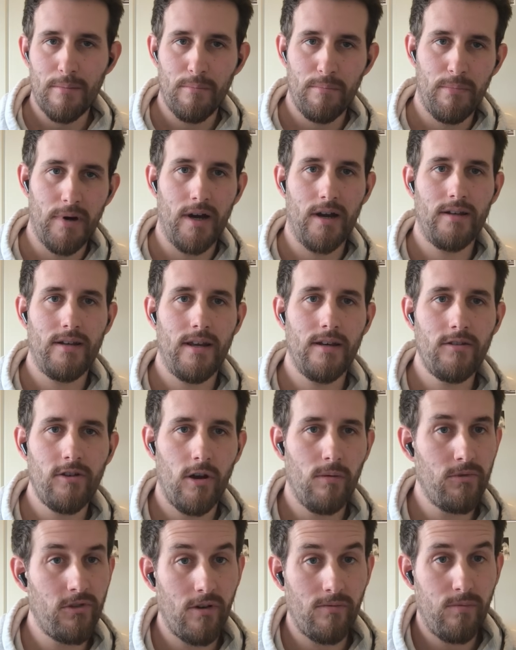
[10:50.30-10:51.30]
But in
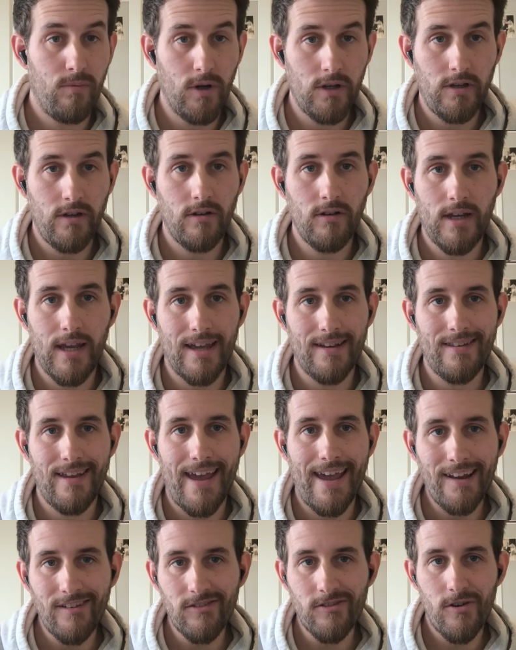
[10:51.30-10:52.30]
terms of what you get
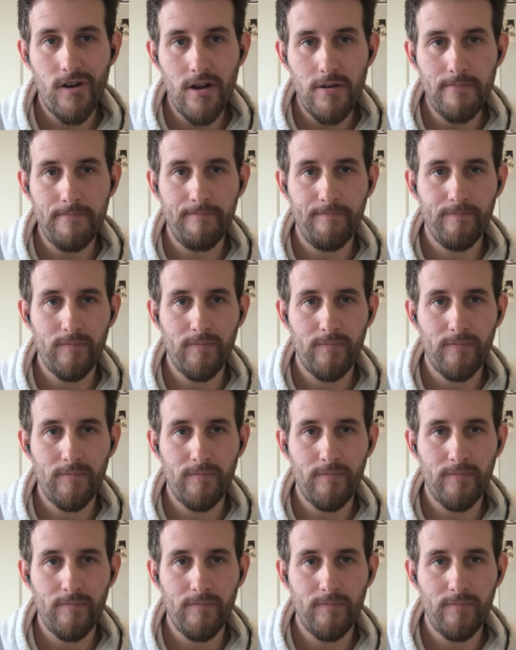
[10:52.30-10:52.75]
extra,